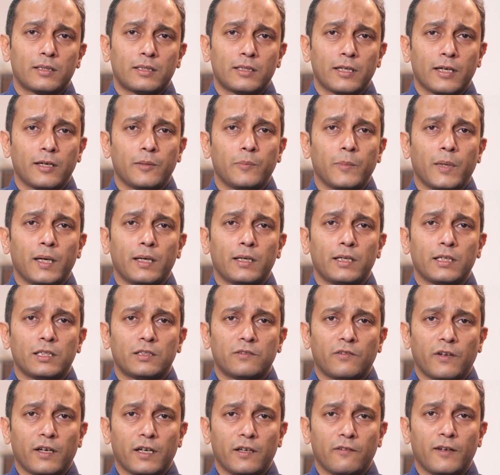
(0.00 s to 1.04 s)
Treatment is
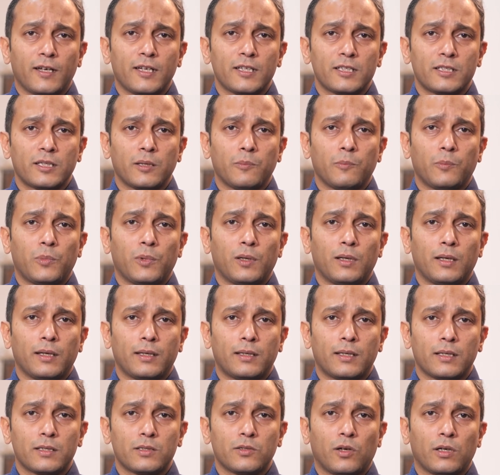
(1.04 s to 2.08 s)
very simple.
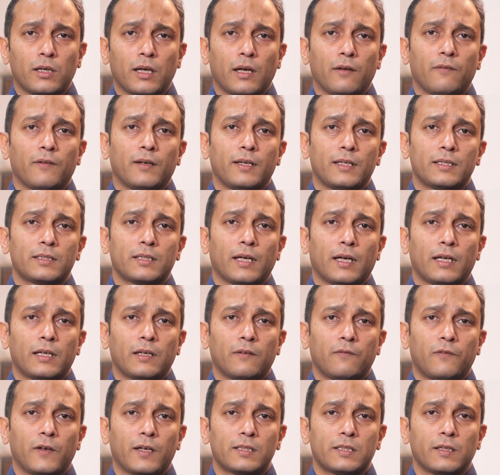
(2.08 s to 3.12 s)
It does not have any side
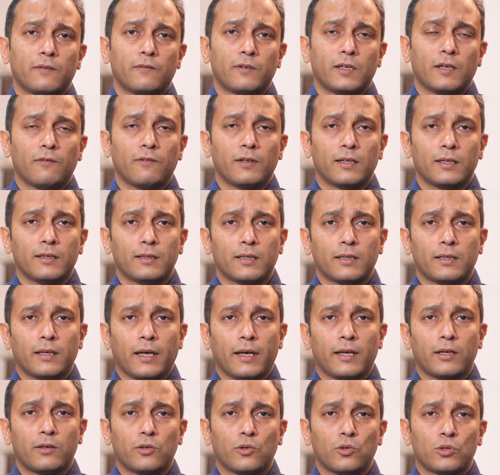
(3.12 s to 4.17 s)
effects if given in the
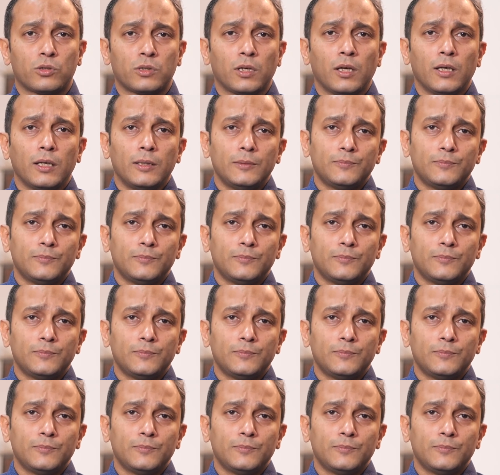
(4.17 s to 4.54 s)
right dose.